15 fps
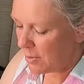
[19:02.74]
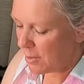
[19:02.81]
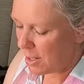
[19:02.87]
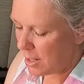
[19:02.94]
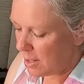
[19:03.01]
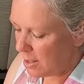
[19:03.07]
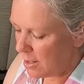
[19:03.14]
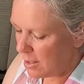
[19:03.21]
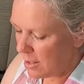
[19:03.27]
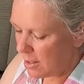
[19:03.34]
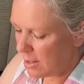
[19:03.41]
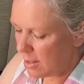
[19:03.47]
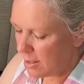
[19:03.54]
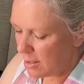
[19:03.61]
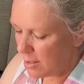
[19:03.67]
1,
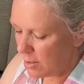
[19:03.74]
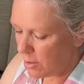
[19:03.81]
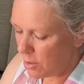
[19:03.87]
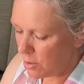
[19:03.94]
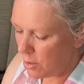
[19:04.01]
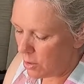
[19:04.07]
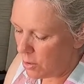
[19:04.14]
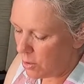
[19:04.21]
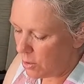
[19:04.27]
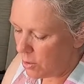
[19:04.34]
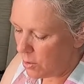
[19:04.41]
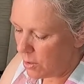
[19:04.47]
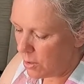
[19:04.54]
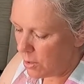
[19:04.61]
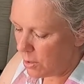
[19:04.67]
2,